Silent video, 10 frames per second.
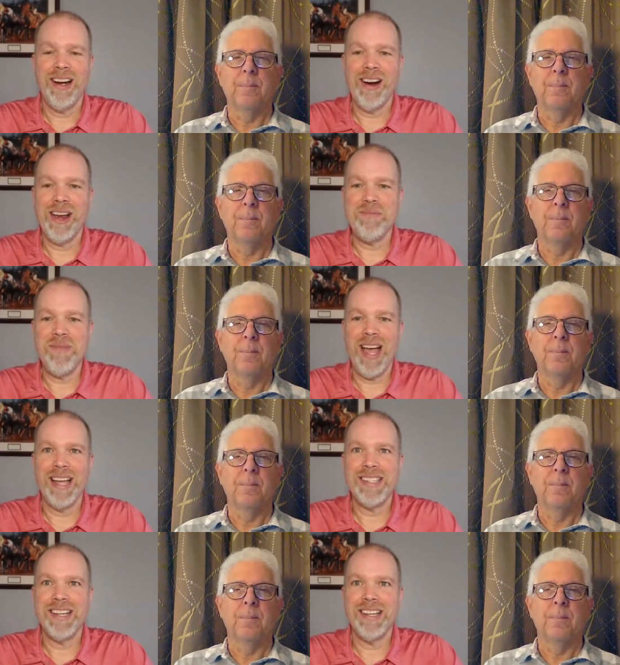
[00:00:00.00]
Speaker 1: All right,
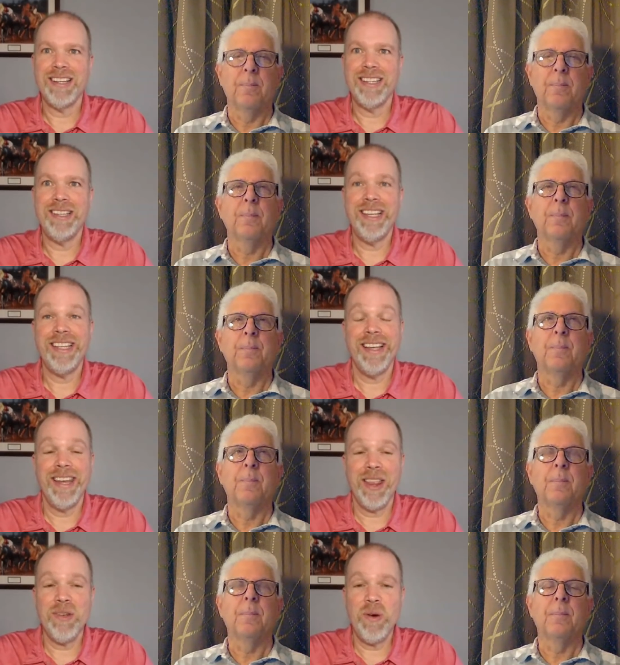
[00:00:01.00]
Matt. Uh, eh,
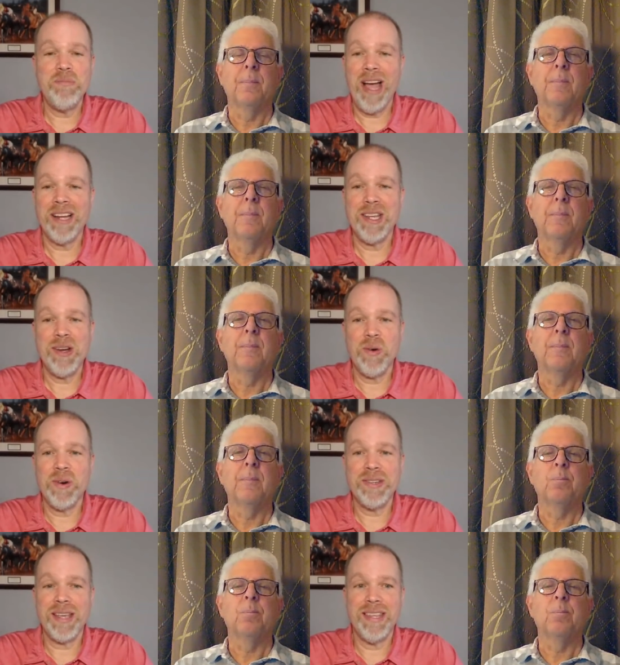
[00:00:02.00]
another one, Magny
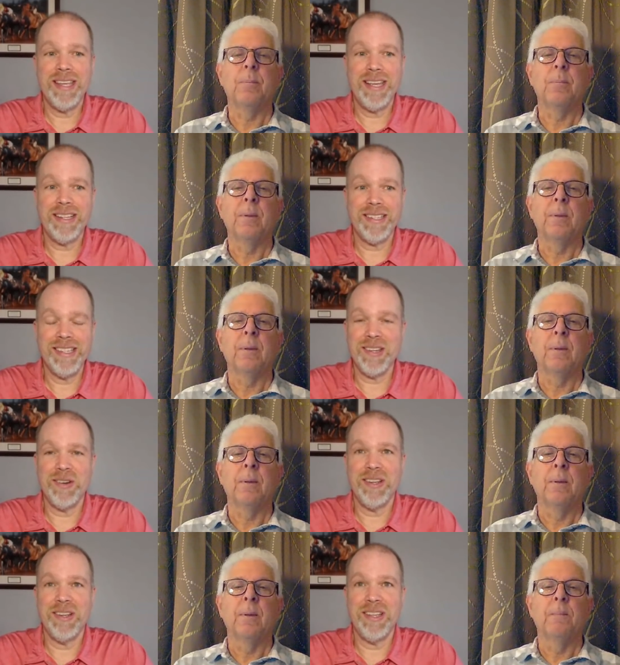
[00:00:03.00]
Cours, I think, is a
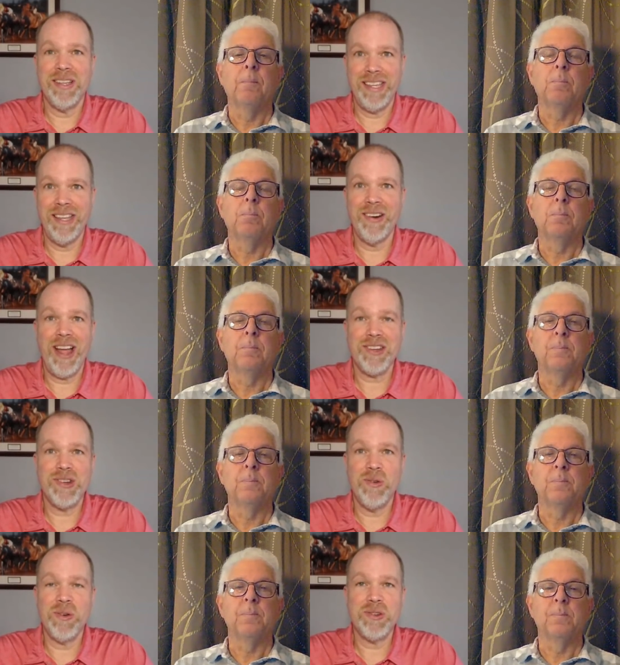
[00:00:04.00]
is an international
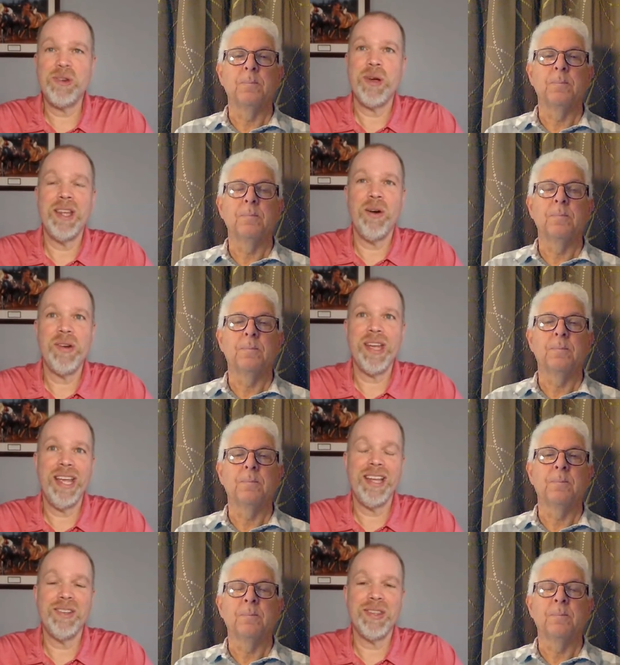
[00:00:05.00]
horse who we know can
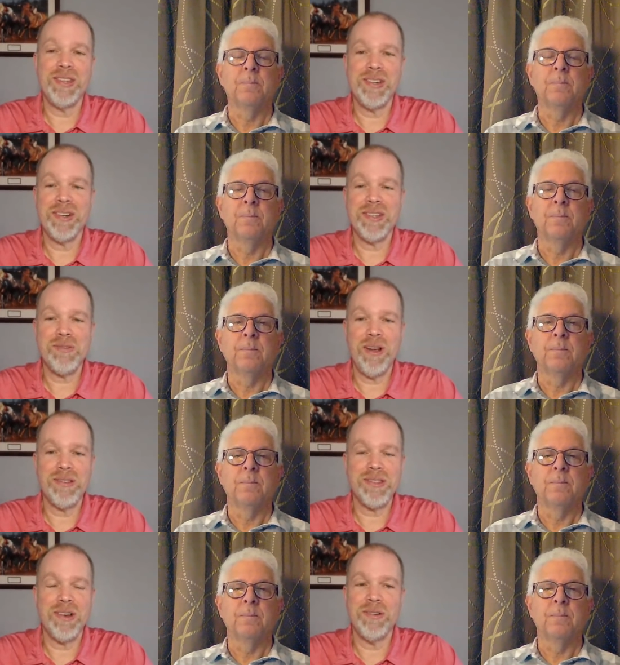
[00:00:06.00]
handle the dirt as well.
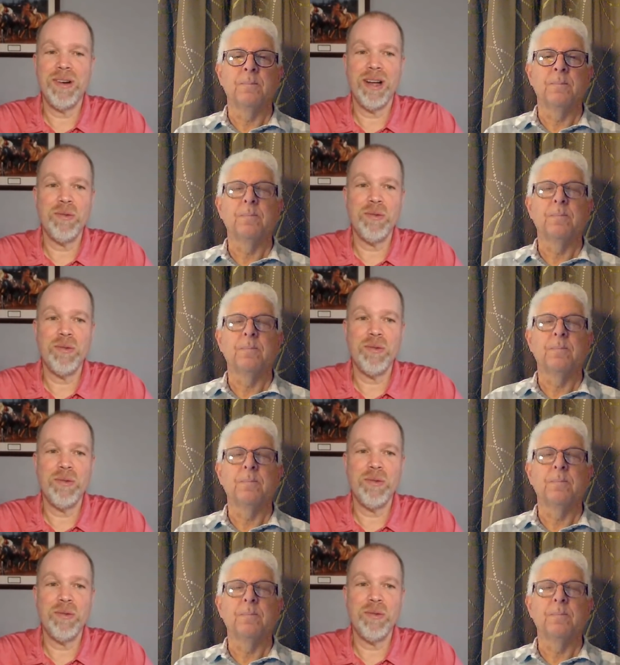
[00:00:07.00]
So